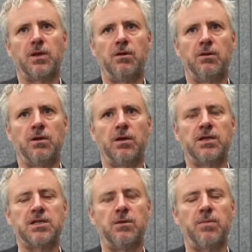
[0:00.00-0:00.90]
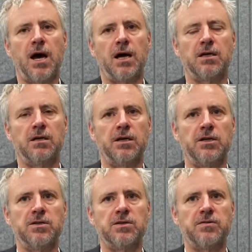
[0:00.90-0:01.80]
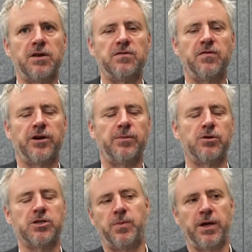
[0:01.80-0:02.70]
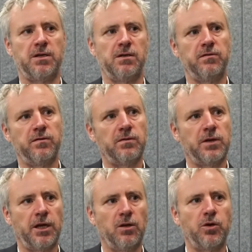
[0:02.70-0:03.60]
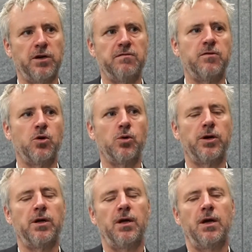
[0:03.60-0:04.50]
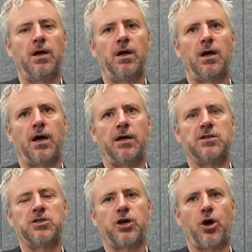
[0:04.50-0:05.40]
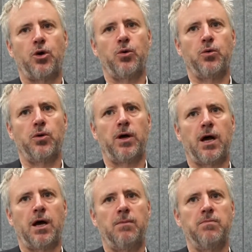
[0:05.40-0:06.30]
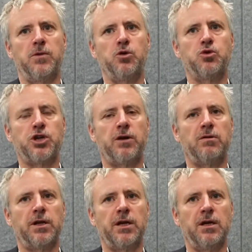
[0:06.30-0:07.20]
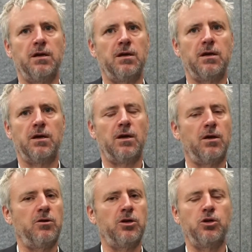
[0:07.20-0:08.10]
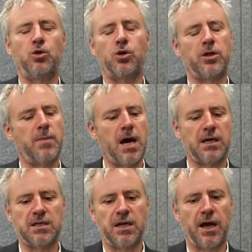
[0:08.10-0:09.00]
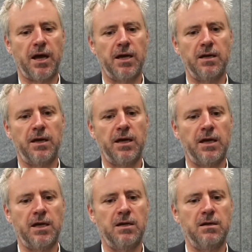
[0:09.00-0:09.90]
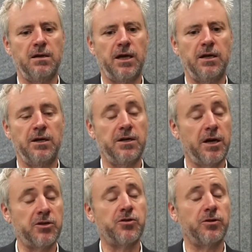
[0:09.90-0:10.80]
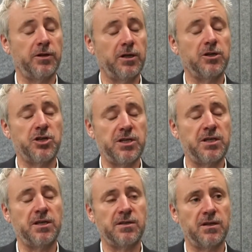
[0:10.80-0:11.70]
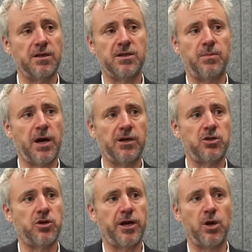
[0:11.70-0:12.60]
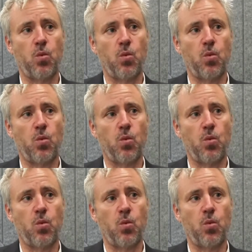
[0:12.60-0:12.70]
The listed market is very prospective in looking forward, and so you generally you look at the market today in industrial, in logistics, the listed market's trading